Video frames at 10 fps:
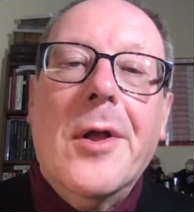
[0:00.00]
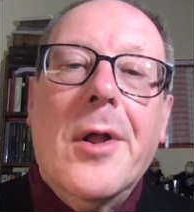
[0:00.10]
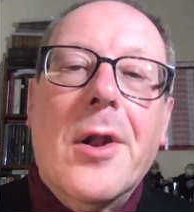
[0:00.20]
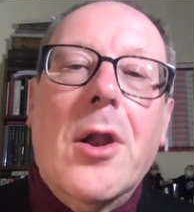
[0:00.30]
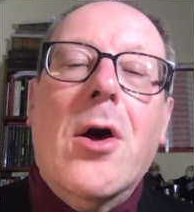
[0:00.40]

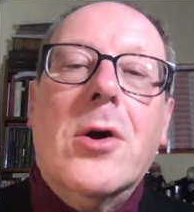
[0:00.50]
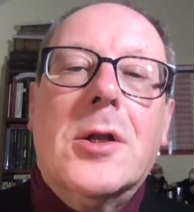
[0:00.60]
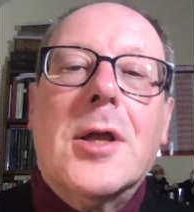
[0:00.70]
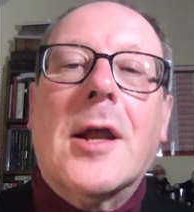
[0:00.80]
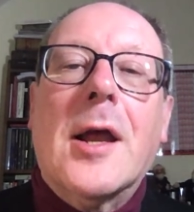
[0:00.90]

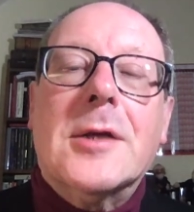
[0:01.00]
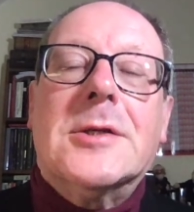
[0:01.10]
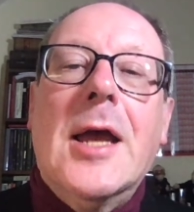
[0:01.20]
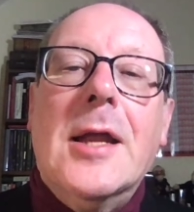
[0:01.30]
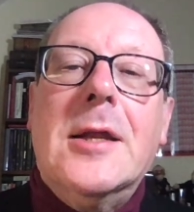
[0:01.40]
Laughter, I
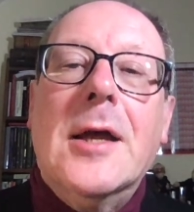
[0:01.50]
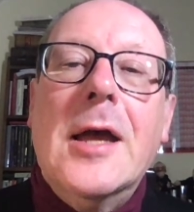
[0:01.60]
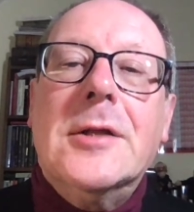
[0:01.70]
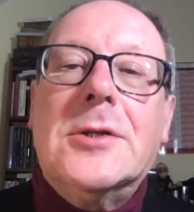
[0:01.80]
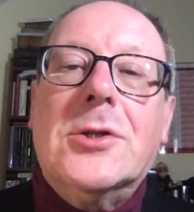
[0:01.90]
said,
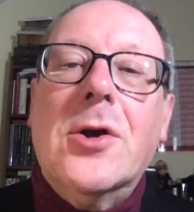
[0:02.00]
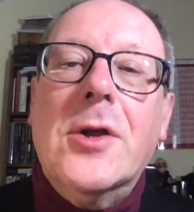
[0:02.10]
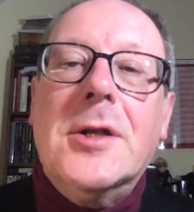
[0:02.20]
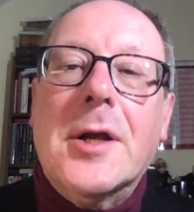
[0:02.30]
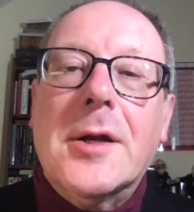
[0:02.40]
it's
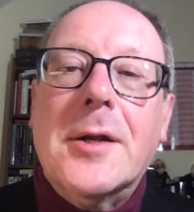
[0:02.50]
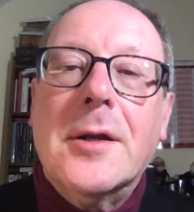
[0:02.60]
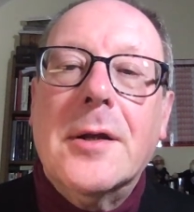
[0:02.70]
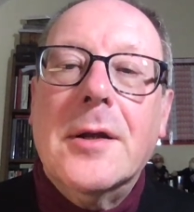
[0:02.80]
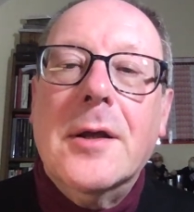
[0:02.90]
doitert,
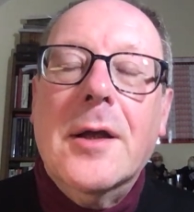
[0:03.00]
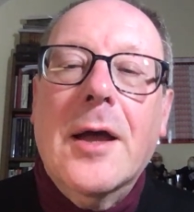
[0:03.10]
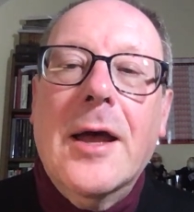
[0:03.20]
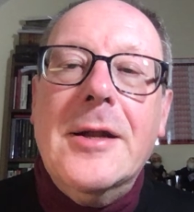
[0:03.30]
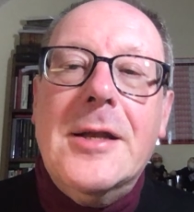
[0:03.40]

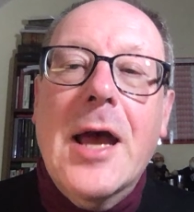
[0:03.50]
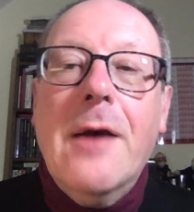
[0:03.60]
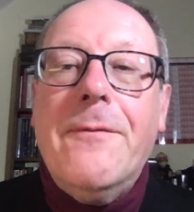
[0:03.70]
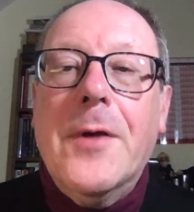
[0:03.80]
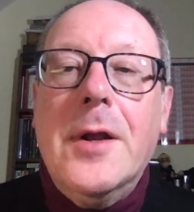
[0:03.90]
and
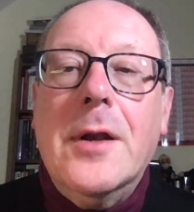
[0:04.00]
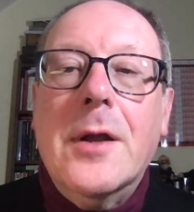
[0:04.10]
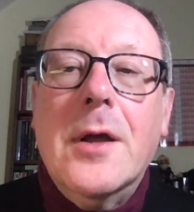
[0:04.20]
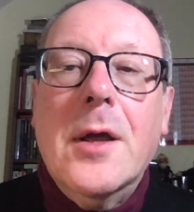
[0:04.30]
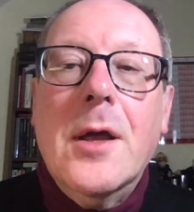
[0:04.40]
daffin,
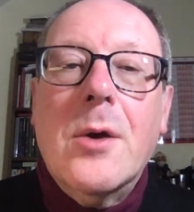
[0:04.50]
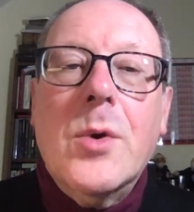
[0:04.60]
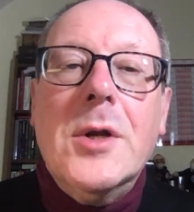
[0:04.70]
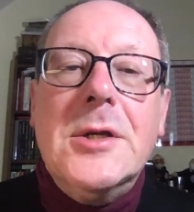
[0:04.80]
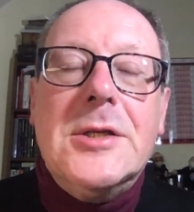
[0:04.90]

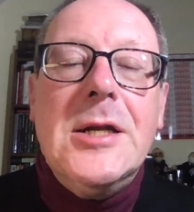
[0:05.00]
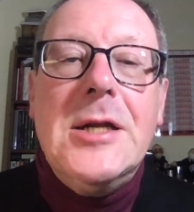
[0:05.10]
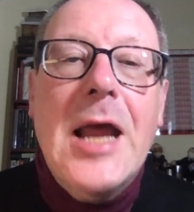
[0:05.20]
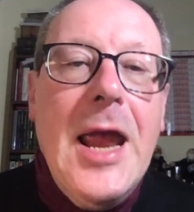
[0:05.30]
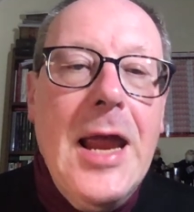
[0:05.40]
what does it
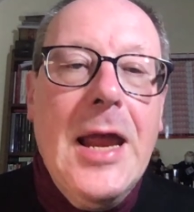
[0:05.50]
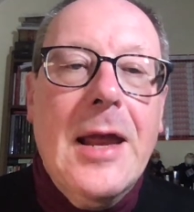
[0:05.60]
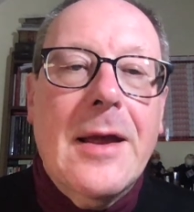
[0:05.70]
dae?